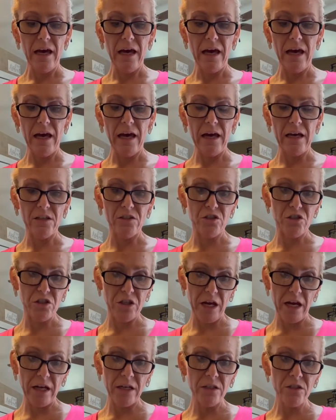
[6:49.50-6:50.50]

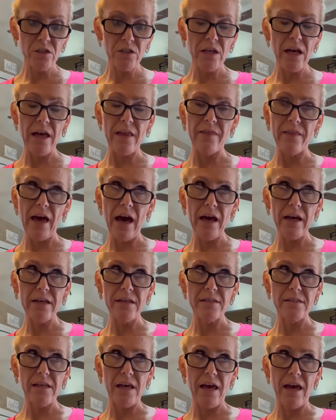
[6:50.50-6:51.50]
Exchange. And that
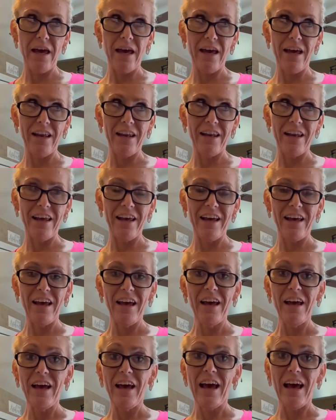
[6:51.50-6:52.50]
is in,
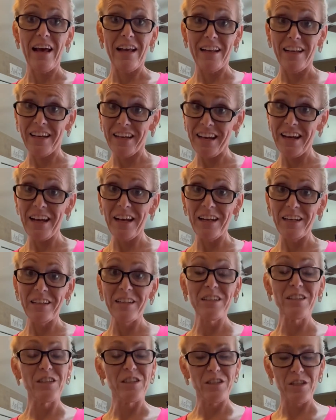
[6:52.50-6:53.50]
and
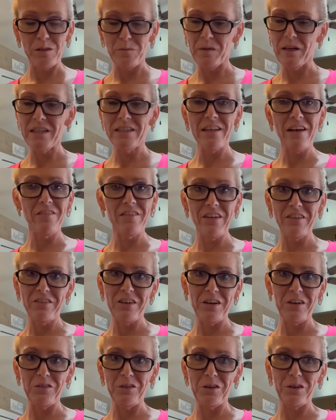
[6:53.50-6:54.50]
again, just because I've lived
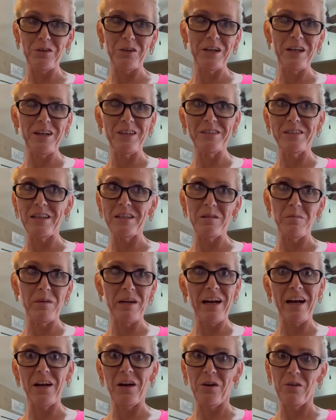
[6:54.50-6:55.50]
here for 3 years doesn't mean
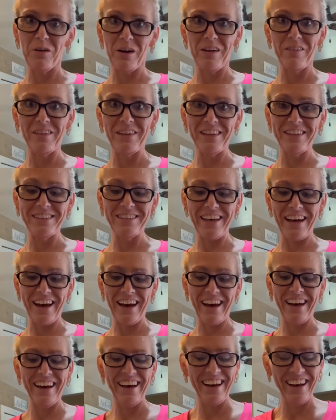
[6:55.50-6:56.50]
I know where everything's
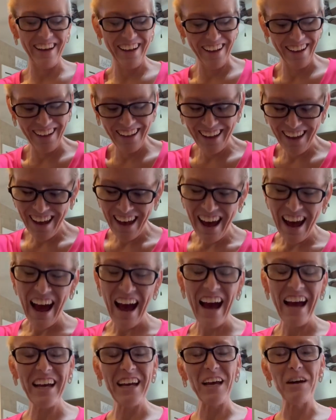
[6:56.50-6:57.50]
at.
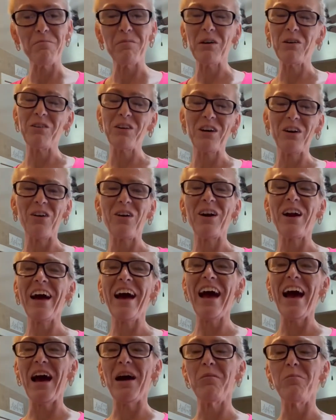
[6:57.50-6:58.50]
I get Punta Gorda
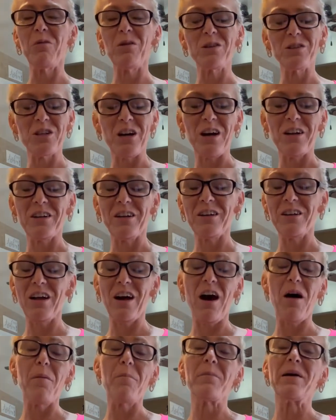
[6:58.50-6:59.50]
and Port Charlotte
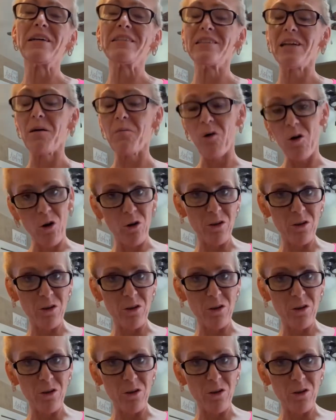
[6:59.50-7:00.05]
mixed up all the